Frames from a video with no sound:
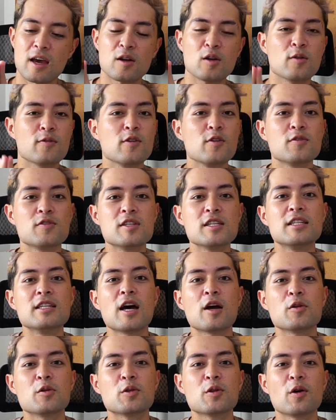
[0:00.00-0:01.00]
I don't know if you've seen
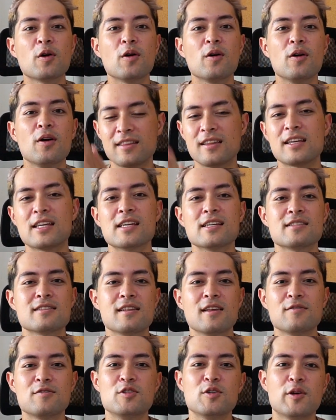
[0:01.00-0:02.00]
Naruto, the kids
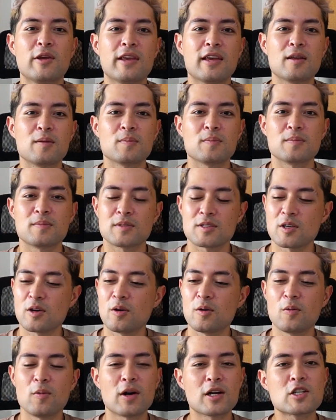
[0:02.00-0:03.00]
love doing it,
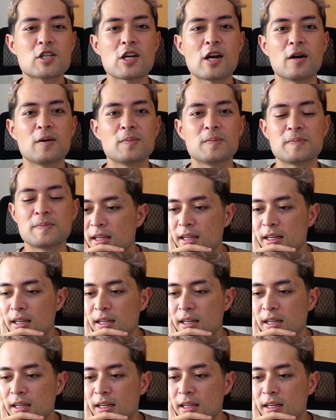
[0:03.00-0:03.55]
so watch out.